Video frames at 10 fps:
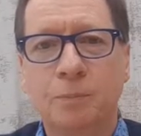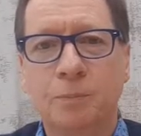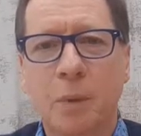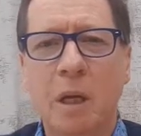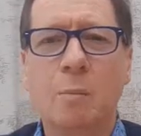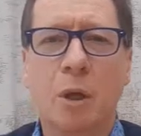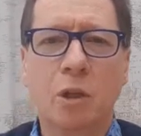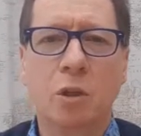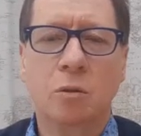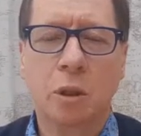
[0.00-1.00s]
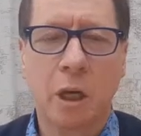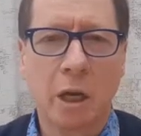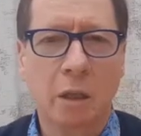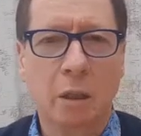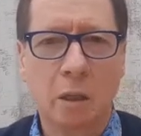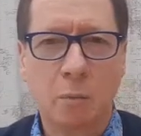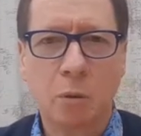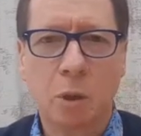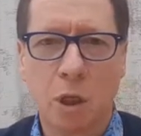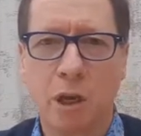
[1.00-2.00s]
May he bless you today and keep you
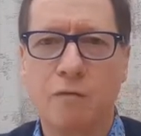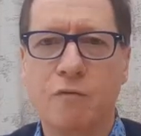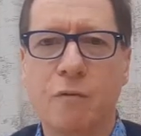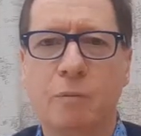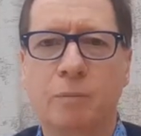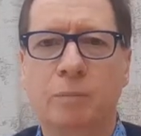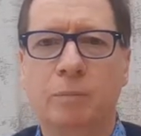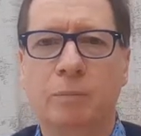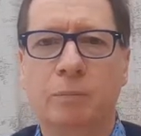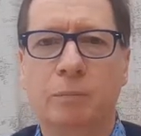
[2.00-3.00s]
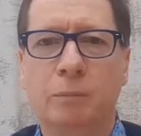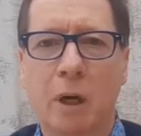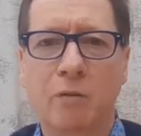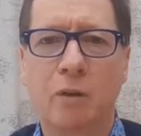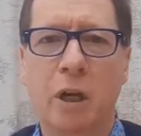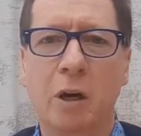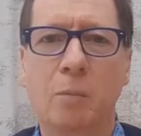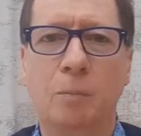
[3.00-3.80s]
safe. Bye for now.